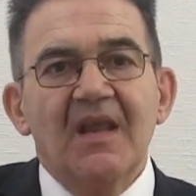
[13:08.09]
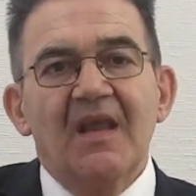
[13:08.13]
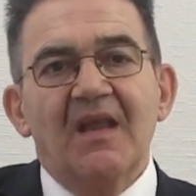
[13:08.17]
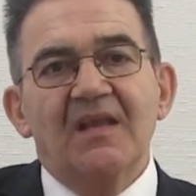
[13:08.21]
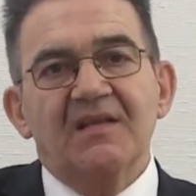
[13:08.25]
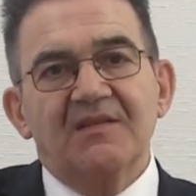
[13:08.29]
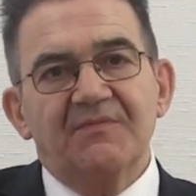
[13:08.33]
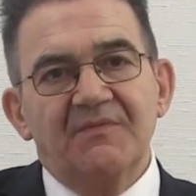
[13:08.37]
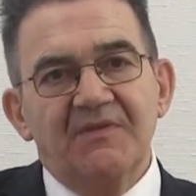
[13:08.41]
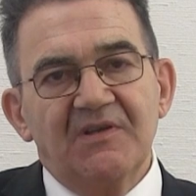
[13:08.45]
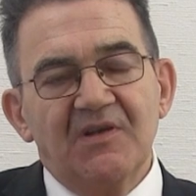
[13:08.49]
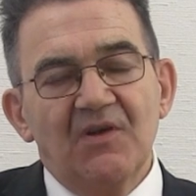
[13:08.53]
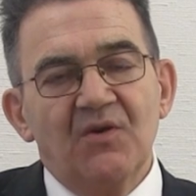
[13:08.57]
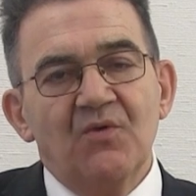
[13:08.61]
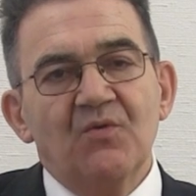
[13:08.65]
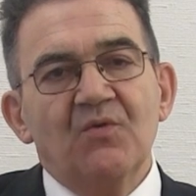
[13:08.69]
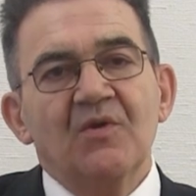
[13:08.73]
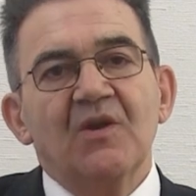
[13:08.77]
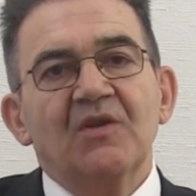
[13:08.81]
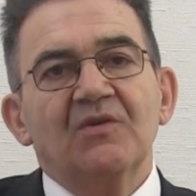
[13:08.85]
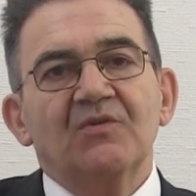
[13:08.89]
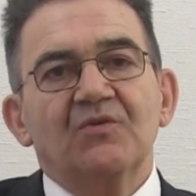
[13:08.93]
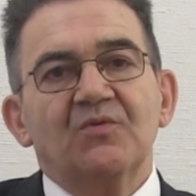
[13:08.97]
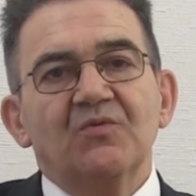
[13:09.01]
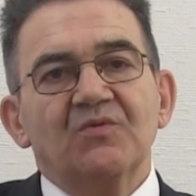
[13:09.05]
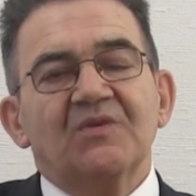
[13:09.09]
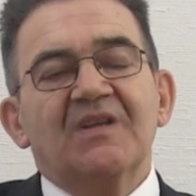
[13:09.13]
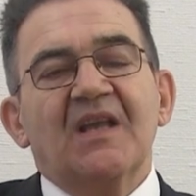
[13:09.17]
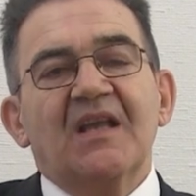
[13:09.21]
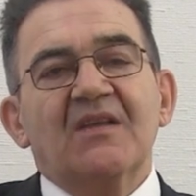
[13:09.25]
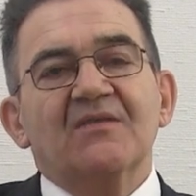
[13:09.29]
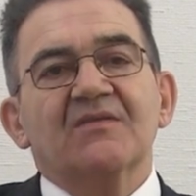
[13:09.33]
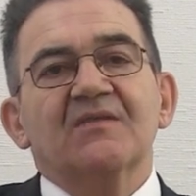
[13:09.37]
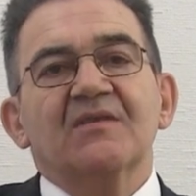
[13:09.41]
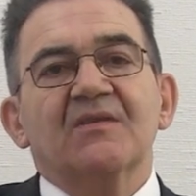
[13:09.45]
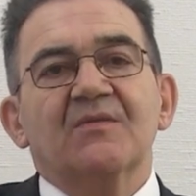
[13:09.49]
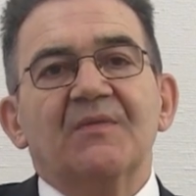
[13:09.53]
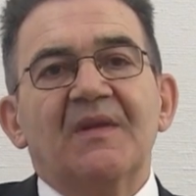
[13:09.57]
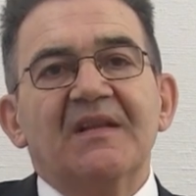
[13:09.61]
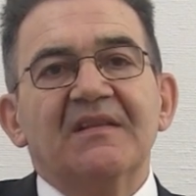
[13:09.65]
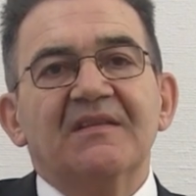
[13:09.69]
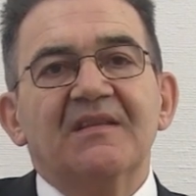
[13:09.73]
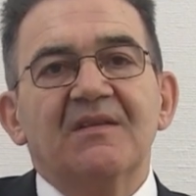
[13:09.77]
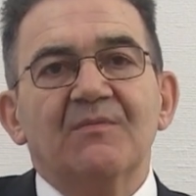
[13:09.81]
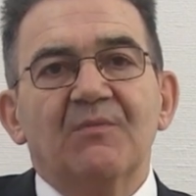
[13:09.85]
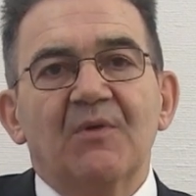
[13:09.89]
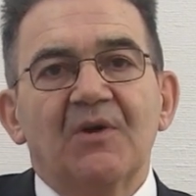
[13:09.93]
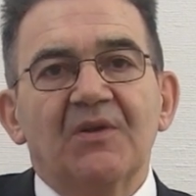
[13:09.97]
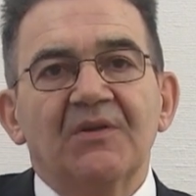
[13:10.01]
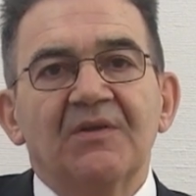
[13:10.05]
As we know,
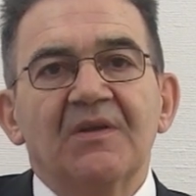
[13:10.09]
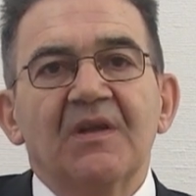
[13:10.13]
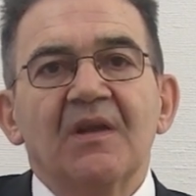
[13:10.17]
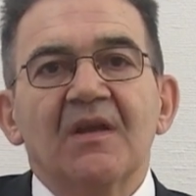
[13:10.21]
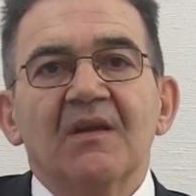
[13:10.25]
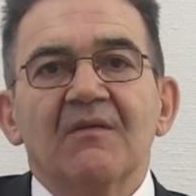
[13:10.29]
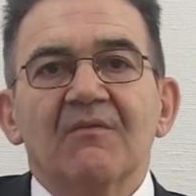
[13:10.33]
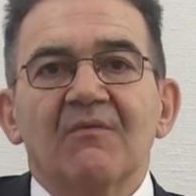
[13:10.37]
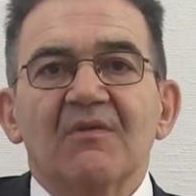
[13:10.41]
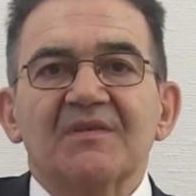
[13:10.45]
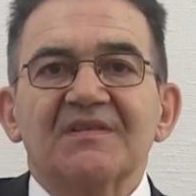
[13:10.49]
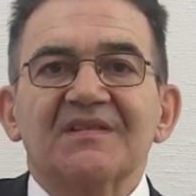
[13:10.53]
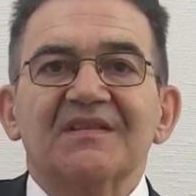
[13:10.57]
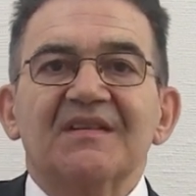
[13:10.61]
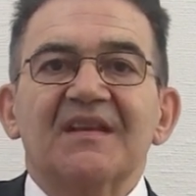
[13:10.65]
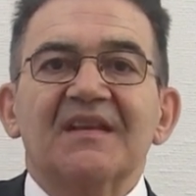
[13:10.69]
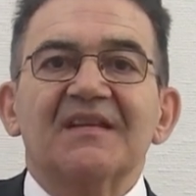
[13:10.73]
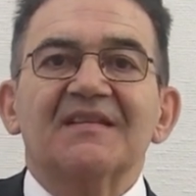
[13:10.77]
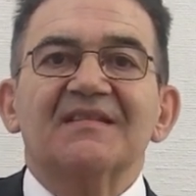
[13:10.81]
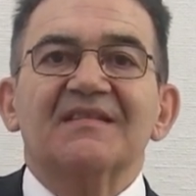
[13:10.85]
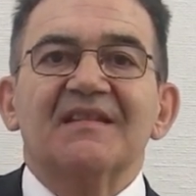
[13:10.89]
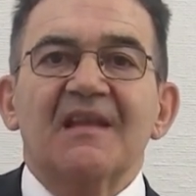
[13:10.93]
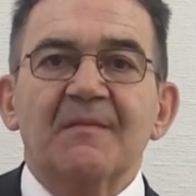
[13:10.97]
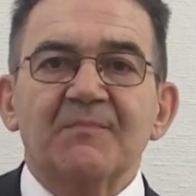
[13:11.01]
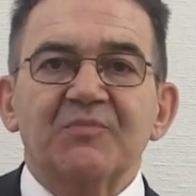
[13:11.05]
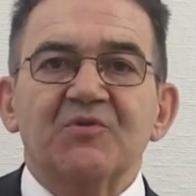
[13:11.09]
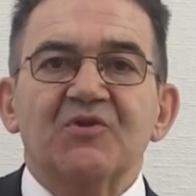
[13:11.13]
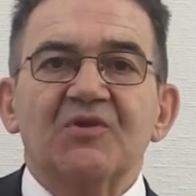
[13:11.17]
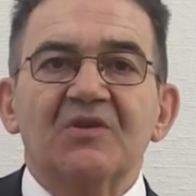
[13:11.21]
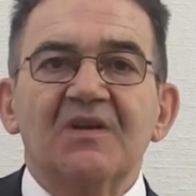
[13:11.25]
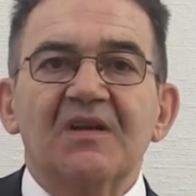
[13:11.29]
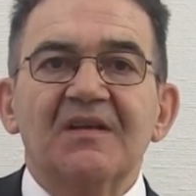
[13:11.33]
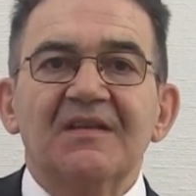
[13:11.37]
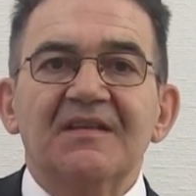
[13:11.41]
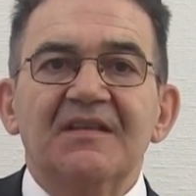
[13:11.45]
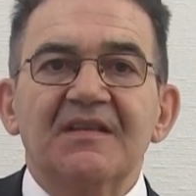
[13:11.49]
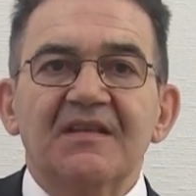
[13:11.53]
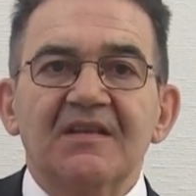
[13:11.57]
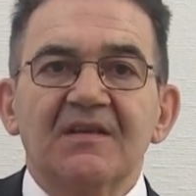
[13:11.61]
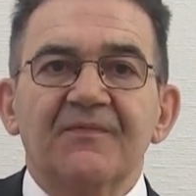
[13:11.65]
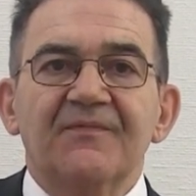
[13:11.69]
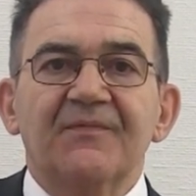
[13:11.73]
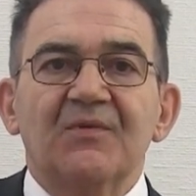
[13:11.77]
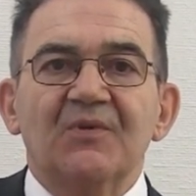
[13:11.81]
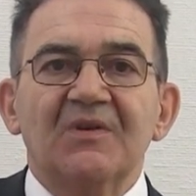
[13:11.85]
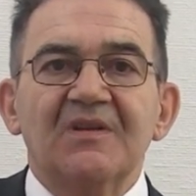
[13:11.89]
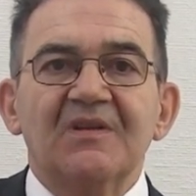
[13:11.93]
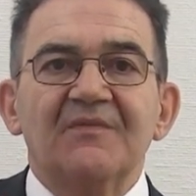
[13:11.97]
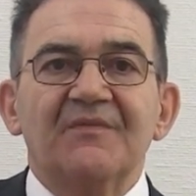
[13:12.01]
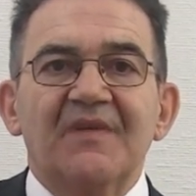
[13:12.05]
2021 was an exceptional year
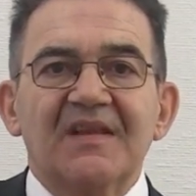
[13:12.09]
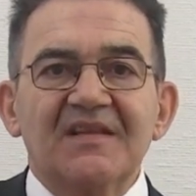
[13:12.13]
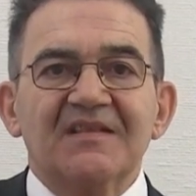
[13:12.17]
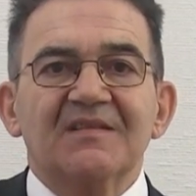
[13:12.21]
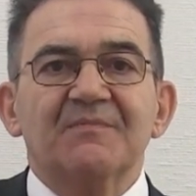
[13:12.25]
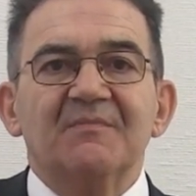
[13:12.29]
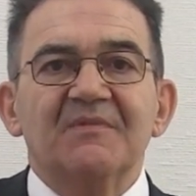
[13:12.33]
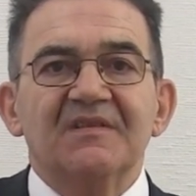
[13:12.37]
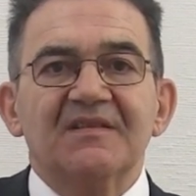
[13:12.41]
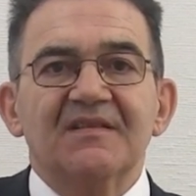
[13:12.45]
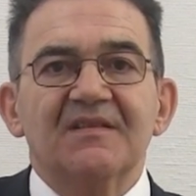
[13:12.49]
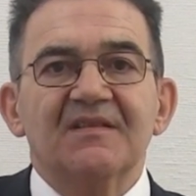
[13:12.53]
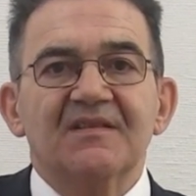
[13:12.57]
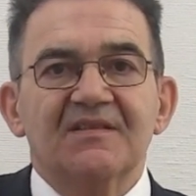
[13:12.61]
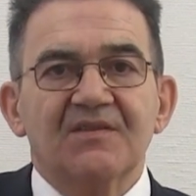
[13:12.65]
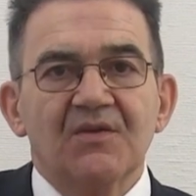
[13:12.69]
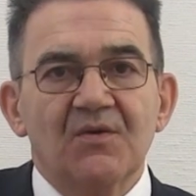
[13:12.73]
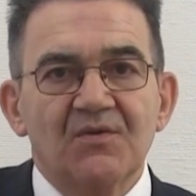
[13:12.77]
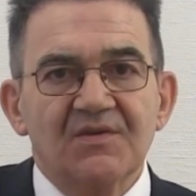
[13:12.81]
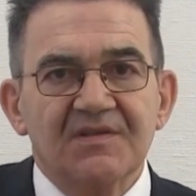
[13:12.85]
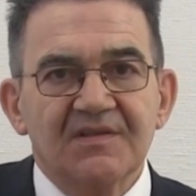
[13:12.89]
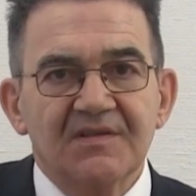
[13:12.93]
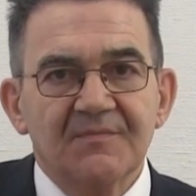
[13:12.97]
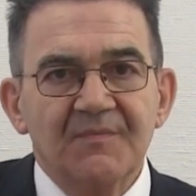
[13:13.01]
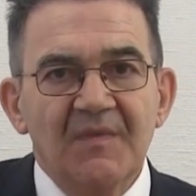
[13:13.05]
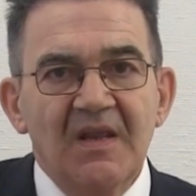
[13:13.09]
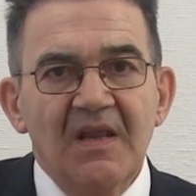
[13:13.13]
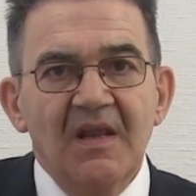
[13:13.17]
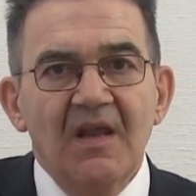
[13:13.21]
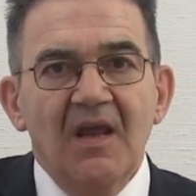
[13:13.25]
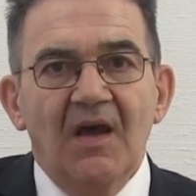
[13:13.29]
for investments in stocks.